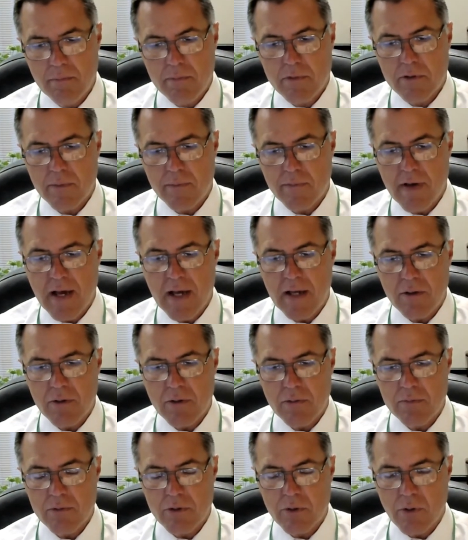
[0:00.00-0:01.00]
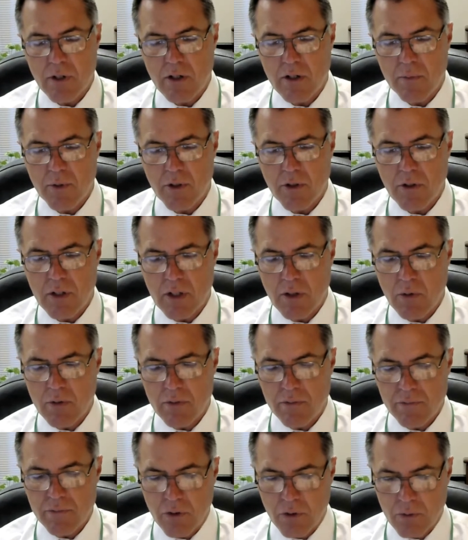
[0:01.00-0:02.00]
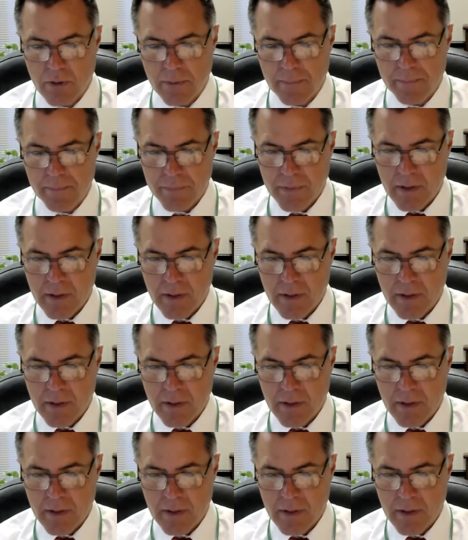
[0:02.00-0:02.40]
some value to our community going forward.